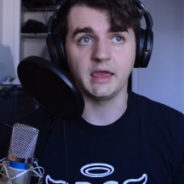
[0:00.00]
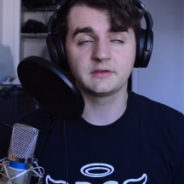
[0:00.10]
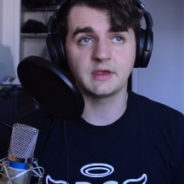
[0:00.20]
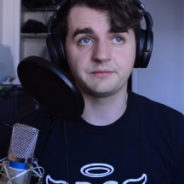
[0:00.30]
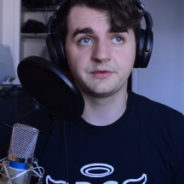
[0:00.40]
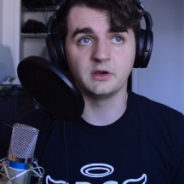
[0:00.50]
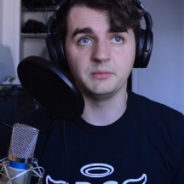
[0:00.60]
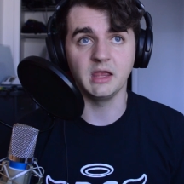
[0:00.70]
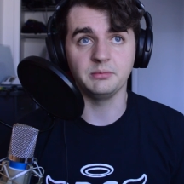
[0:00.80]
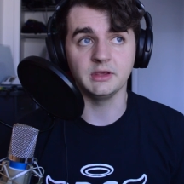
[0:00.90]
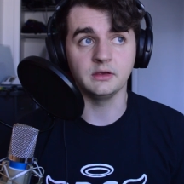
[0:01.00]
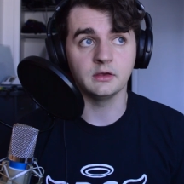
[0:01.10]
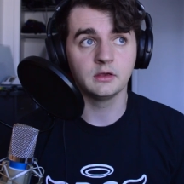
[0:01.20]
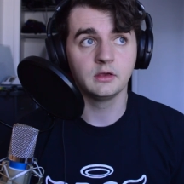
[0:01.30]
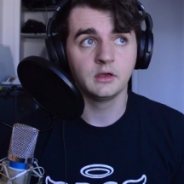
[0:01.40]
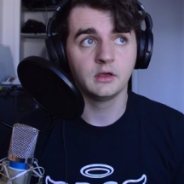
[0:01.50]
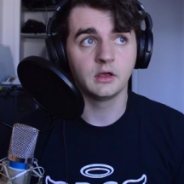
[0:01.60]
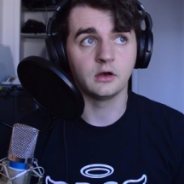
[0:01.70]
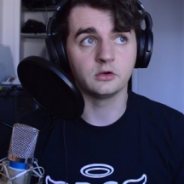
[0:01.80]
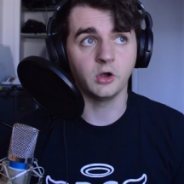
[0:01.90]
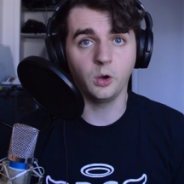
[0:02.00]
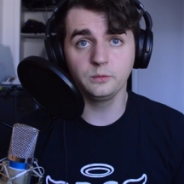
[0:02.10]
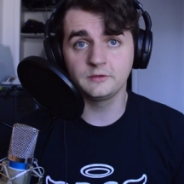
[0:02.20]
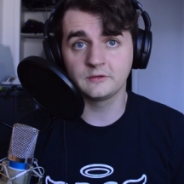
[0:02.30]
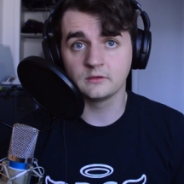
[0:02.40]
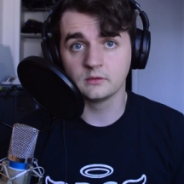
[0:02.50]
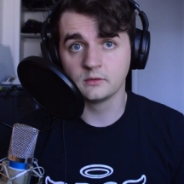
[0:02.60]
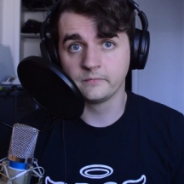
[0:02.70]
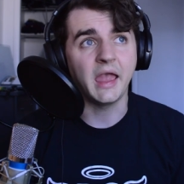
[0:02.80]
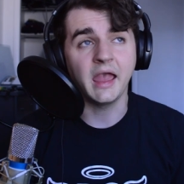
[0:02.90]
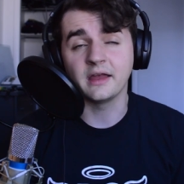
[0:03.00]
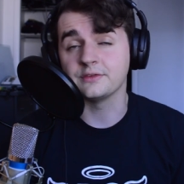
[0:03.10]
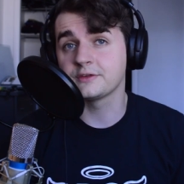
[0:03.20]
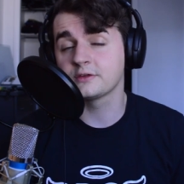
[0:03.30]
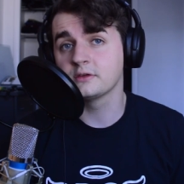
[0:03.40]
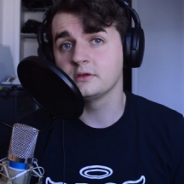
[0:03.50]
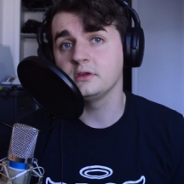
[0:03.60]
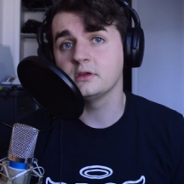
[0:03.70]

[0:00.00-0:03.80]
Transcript: Except for maybe goats, ants,